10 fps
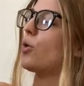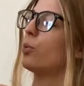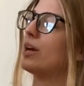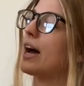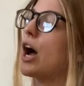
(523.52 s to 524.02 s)

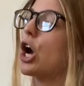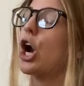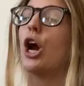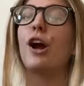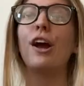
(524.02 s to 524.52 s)
we got
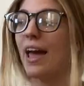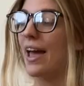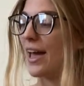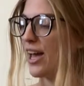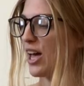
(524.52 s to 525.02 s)
her
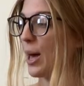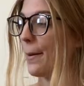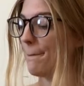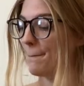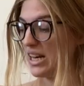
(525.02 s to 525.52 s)
a
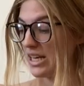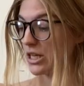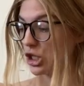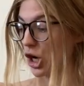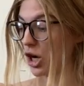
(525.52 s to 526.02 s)
mini
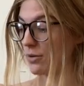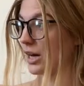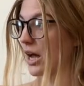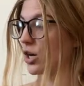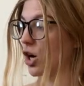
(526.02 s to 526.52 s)
guitar.
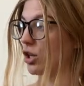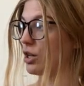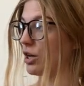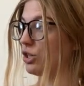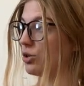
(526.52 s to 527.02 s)
I call
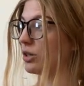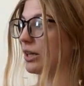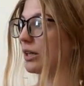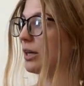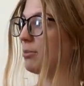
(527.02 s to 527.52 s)
it a
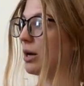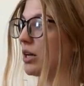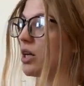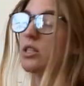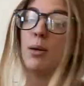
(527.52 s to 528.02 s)
ukulele, but
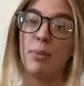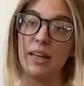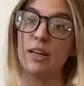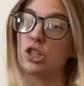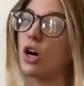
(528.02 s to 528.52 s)
it's a
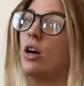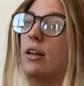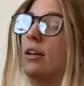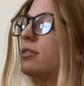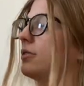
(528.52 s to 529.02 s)
mini guitar,
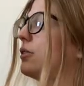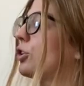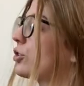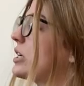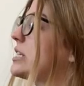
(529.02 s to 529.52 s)
and it
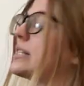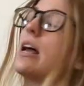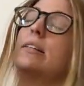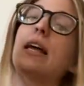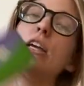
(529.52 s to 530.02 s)
literally
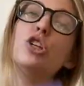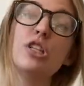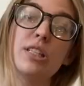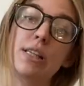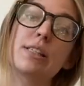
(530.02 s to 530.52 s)
says
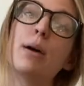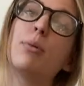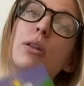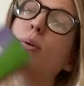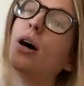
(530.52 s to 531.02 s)
ages six and up
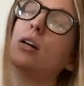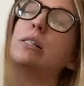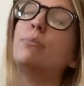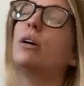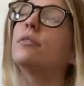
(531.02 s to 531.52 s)
on the
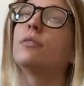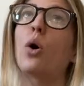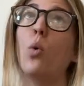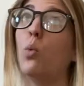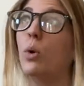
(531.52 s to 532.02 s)
box, but
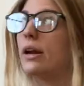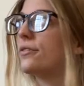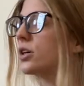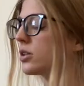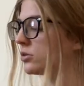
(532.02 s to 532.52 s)

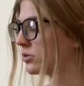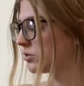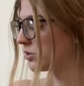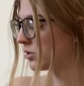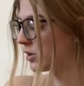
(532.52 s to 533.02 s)
whatever.
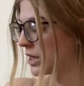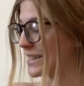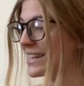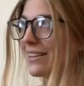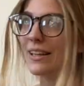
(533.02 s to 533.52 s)

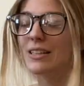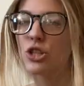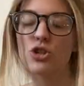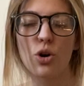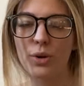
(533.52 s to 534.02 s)
It's not like it's
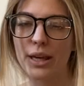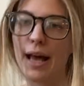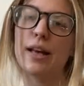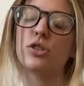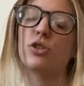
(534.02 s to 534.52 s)
a choking
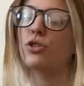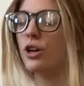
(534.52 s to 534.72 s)
hazard or